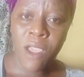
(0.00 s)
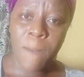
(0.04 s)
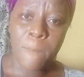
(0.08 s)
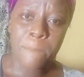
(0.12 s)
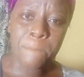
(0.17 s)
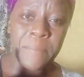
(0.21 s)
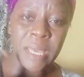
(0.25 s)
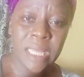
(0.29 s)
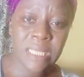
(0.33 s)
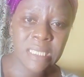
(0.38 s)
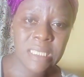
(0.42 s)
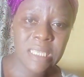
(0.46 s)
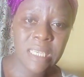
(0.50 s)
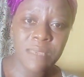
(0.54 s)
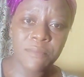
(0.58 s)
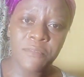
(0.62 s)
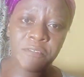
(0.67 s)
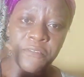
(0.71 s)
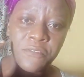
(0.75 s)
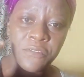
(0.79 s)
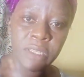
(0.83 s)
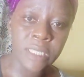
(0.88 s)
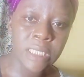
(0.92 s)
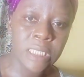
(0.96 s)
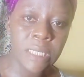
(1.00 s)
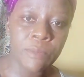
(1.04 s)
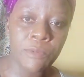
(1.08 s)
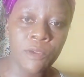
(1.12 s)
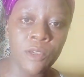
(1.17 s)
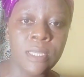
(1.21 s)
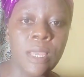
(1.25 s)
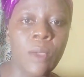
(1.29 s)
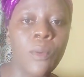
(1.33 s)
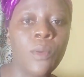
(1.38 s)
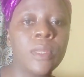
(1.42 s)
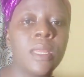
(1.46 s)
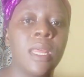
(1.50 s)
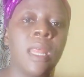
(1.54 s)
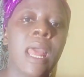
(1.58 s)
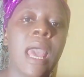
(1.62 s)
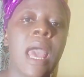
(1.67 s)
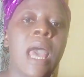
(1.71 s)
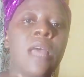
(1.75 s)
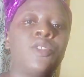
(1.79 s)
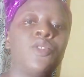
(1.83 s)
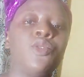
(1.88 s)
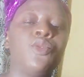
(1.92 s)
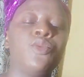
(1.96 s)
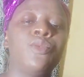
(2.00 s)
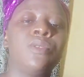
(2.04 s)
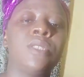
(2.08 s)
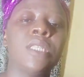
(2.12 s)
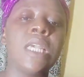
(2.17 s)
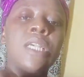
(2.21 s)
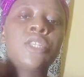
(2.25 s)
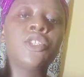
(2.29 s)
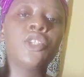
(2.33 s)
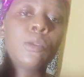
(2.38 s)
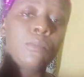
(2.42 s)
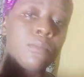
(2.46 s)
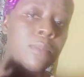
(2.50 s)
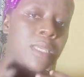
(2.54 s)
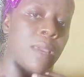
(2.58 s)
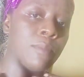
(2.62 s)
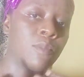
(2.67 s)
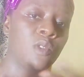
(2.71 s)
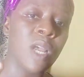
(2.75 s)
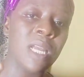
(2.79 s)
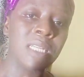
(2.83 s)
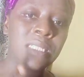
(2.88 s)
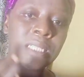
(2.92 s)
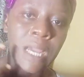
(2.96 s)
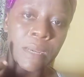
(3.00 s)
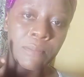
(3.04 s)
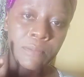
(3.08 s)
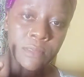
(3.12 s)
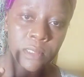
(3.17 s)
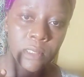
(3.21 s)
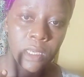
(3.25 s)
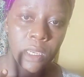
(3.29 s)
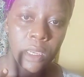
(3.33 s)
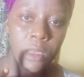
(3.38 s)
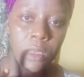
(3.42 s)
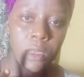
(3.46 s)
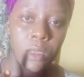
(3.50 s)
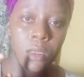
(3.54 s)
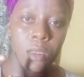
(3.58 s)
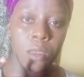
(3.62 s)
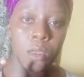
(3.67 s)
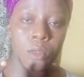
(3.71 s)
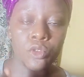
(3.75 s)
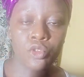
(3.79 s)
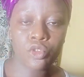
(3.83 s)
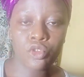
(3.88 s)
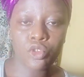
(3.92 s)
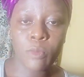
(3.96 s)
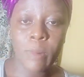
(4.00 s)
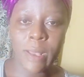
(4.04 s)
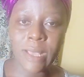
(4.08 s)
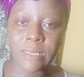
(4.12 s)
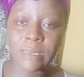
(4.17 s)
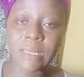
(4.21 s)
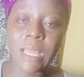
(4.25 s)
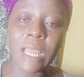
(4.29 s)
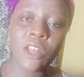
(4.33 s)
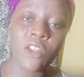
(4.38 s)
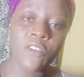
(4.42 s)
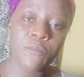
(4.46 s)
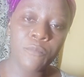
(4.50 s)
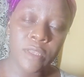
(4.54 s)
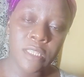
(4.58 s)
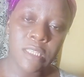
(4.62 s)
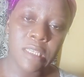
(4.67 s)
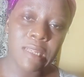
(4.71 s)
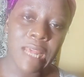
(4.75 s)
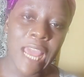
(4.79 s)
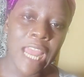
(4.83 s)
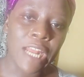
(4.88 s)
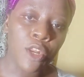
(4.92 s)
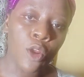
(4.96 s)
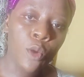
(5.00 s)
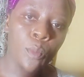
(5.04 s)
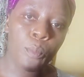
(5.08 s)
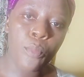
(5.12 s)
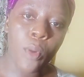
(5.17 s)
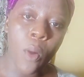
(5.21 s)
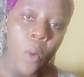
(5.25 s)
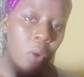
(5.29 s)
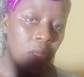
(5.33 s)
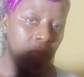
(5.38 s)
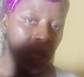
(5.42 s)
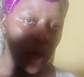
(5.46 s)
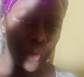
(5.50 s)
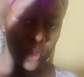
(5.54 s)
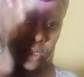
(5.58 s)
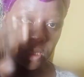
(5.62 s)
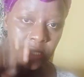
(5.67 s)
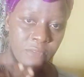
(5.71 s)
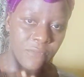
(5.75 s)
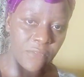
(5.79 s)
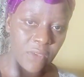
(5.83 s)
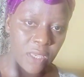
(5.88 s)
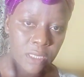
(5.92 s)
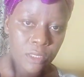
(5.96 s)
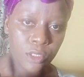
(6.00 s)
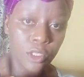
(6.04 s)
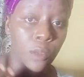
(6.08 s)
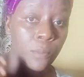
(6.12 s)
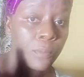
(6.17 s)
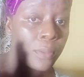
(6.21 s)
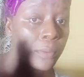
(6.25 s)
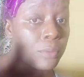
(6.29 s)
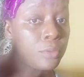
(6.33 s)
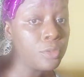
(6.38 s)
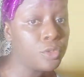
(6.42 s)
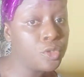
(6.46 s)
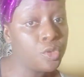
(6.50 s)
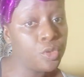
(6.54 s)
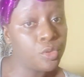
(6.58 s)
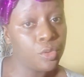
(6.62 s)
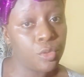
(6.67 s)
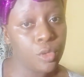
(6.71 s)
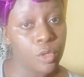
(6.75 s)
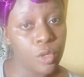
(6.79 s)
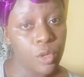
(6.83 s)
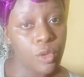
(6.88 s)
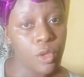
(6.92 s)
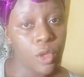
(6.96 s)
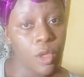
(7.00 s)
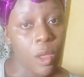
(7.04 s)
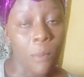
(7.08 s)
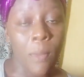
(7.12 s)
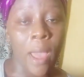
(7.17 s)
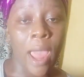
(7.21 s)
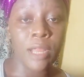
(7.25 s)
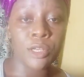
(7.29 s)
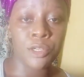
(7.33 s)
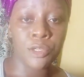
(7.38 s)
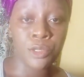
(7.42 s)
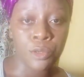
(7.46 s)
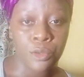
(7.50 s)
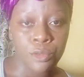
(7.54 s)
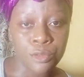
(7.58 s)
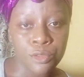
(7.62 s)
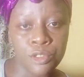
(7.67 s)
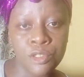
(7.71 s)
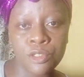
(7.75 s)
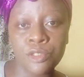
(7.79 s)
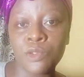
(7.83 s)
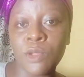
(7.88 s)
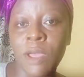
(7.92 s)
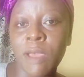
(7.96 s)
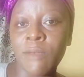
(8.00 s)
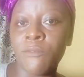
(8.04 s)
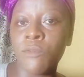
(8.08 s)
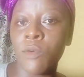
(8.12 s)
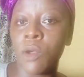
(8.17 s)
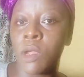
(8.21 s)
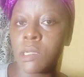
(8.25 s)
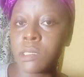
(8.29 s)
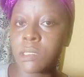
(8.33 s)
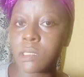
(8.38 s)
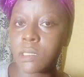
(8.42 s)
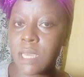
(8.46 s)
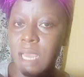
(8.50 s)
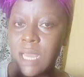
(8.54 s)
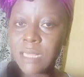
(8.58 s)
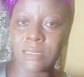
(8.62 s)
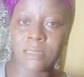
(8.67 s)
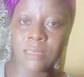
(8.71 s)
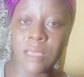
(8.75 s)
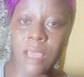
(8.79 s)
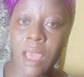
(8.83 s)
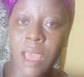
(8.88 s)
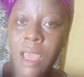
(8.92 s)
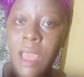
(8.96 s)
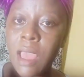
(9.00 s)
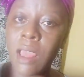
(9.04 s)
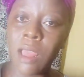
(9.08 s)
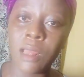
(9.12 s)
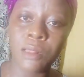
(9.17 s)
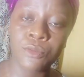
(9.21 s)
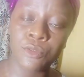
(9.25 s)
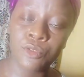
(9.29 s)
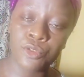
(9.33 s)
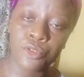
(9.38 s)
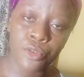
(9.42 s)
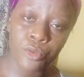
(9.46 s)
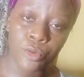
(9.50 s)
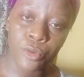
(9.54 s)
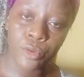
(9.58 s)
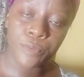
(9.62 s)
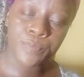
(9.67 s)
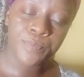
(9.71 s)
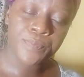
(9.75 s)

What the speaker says: bathe him, feed him, because I wanted her to take some time to adapt, to know my style of bathing. I don't pour water on his face. Some people do, but I don't, to avoid catarrh and so on.